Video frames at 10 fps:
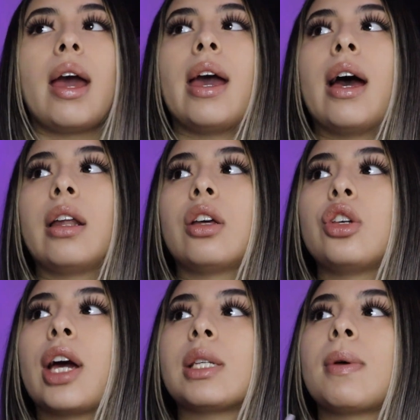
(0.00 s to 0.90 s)
And
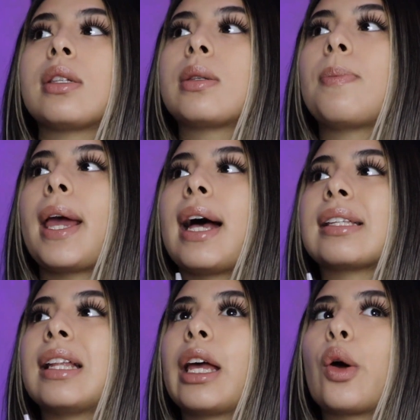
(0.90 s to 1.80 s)
you guys must be
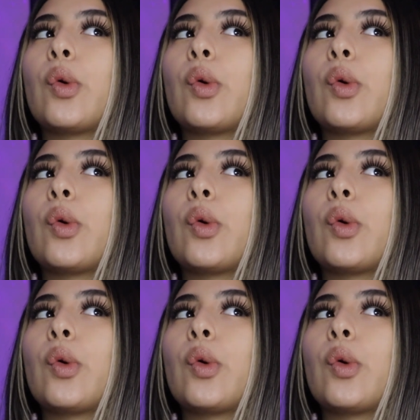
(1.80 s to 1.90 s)
asking, like,